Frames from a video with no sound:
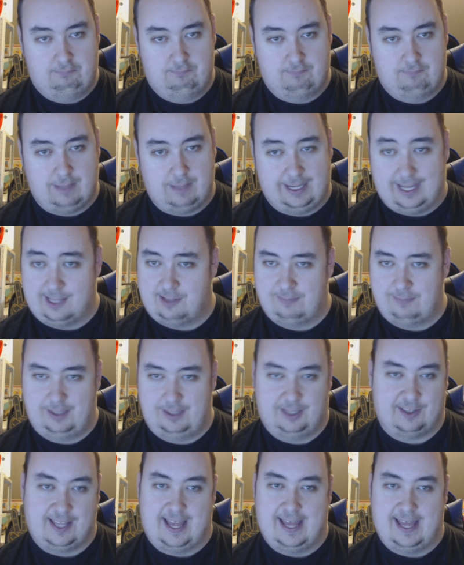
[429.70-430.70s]
I guess it
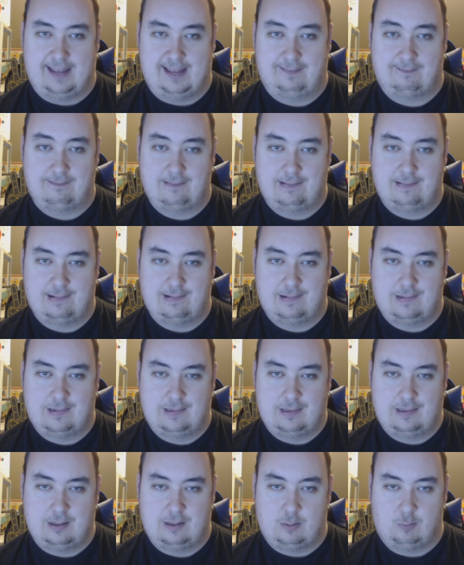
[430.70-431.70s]
means that.
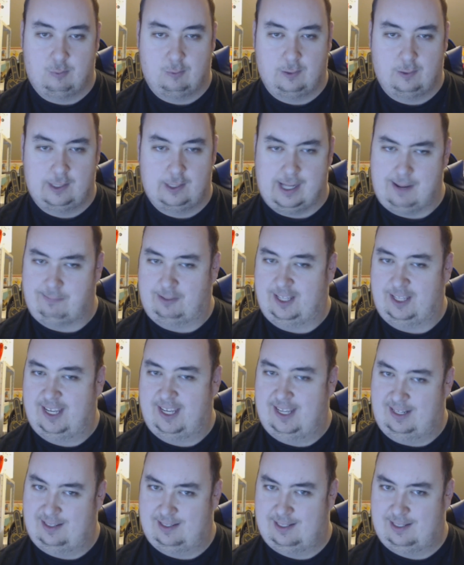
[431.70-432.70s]
Would I play
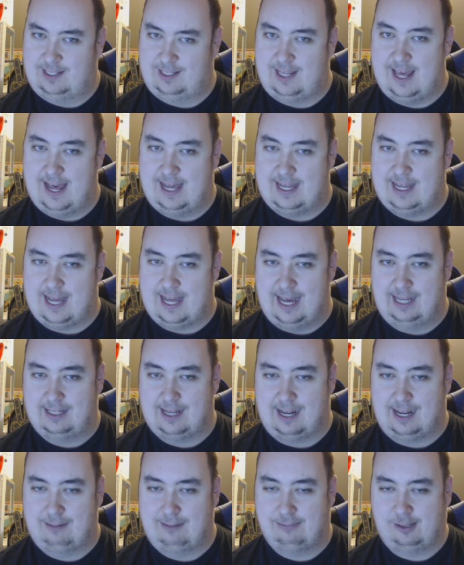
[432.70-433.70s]
it? Yeah,
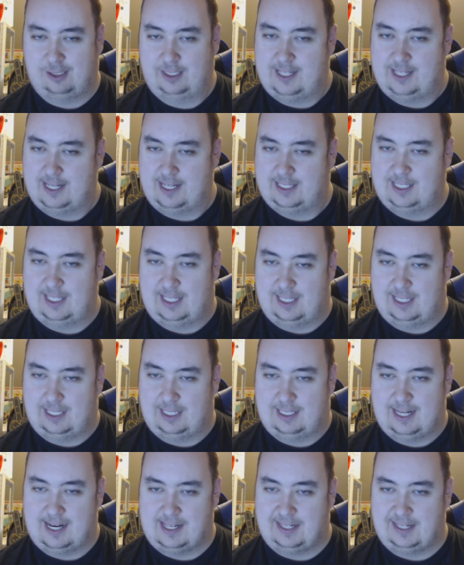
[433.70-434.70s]
I'd probably take the
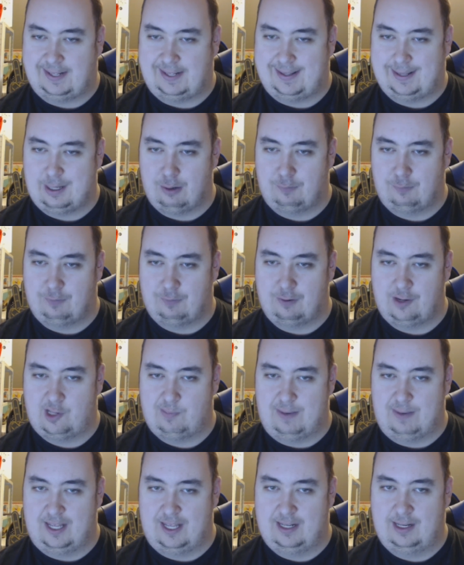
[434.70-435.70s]
geek out for a
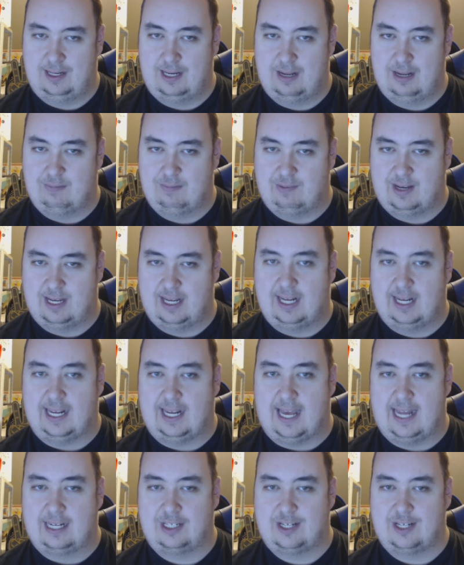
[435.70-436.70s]
spin if I
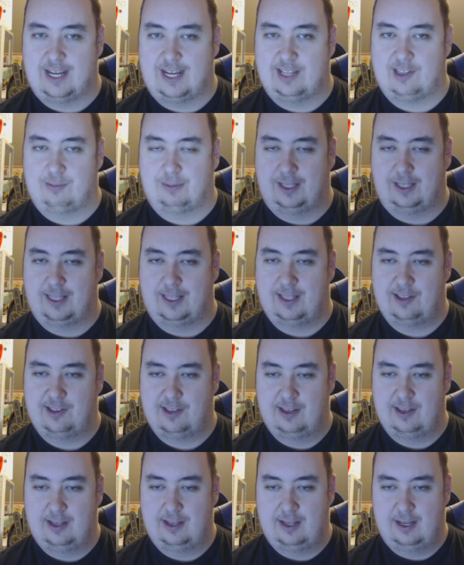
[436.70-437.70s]
had a chance to play this.
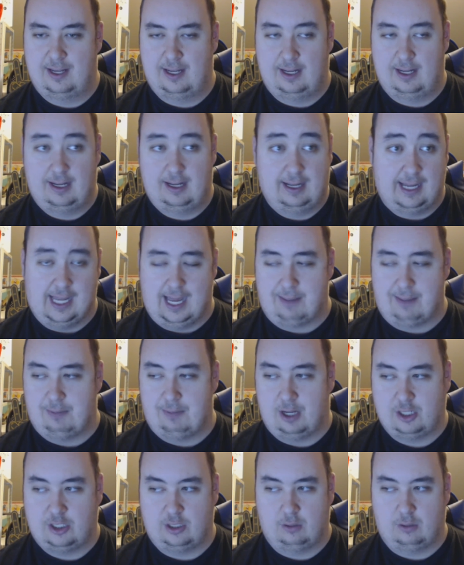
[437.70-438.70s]
I'm
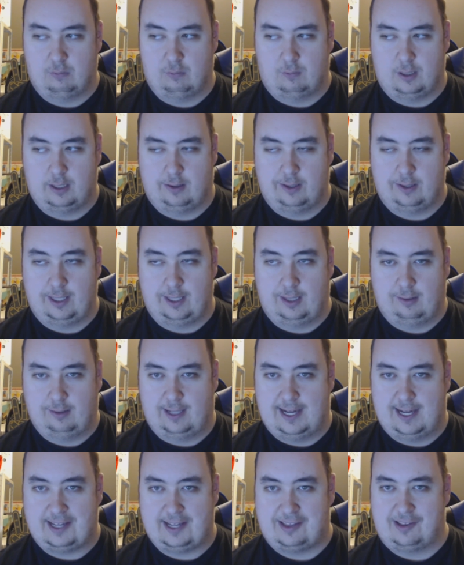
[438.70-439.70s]
not sure what all the other
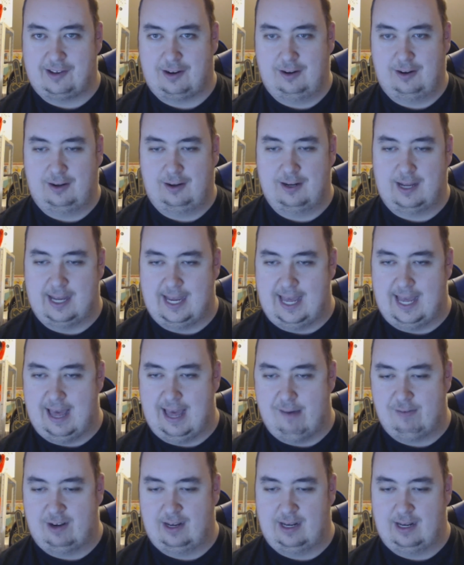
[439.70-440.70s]
classes are. I
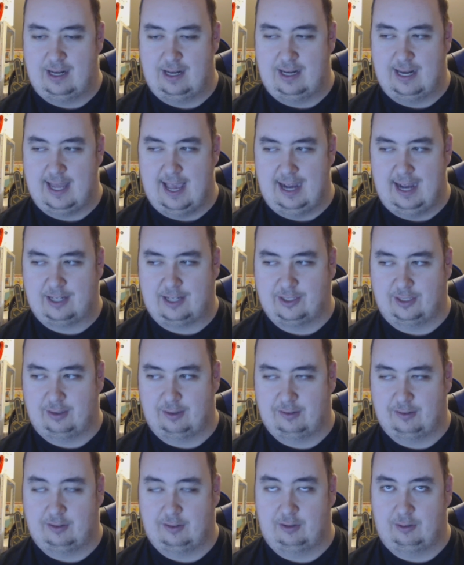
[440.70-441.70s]
haven't actually
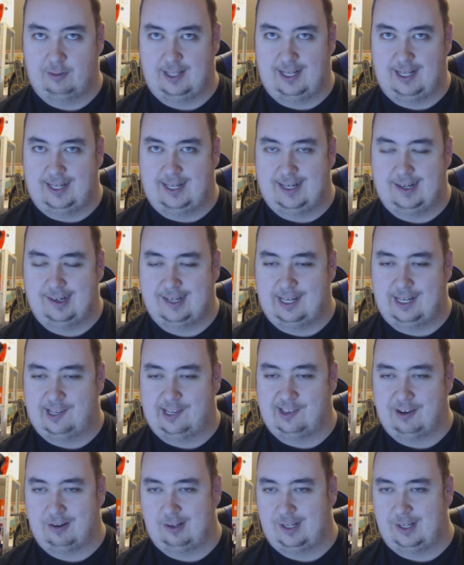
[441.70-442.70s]
looked through the entire
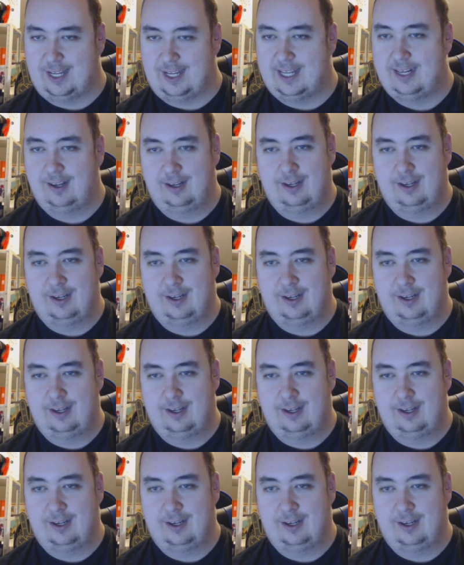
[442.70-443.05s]
Kickstarter yet.